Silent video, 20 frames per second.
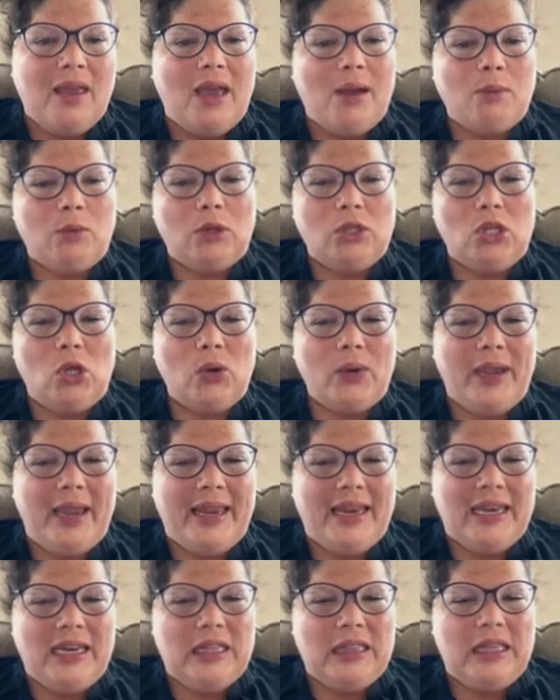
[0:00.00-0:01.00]
and we're
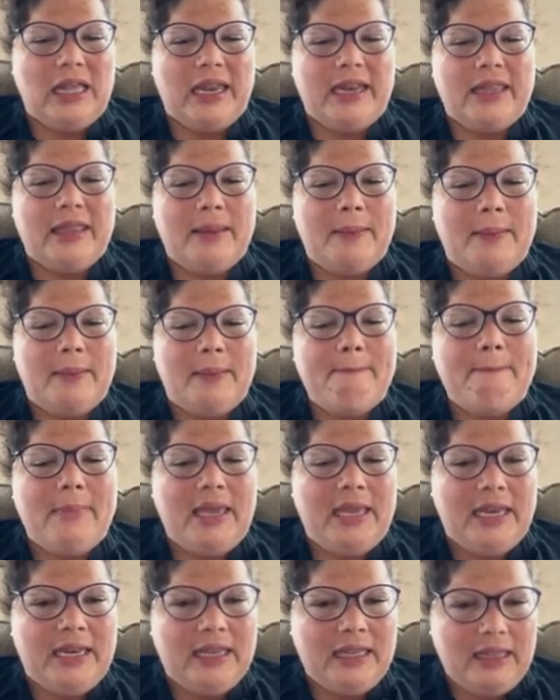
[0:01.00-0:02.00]
located at a lot of the
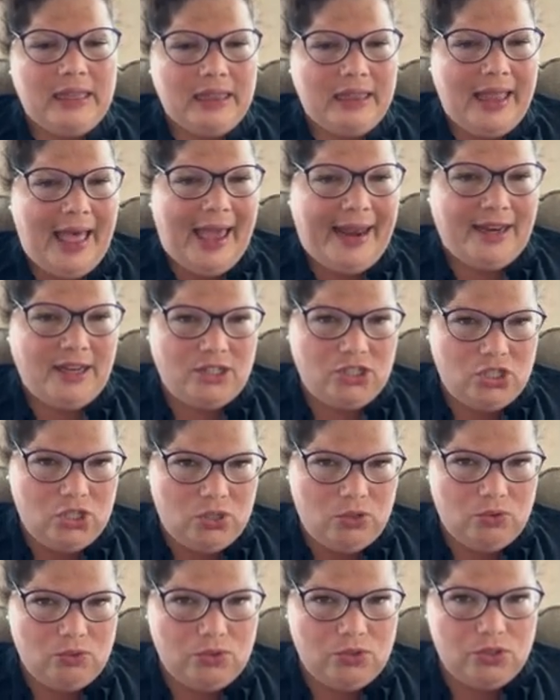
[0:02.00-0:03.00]

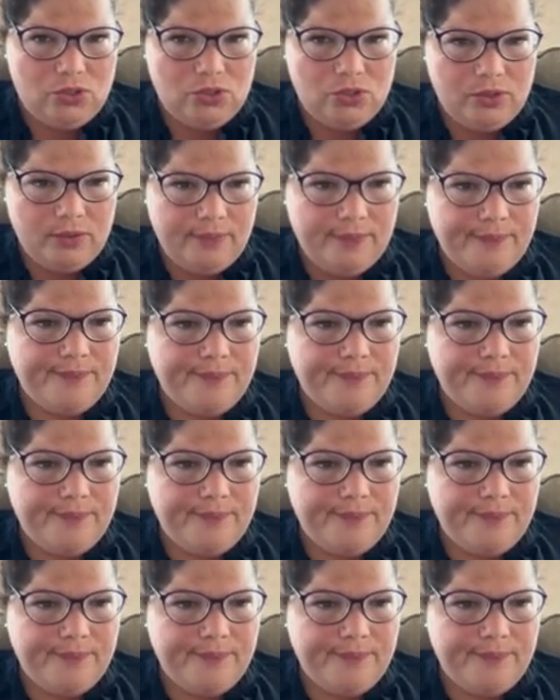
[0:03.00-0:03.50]
mid-latitudes.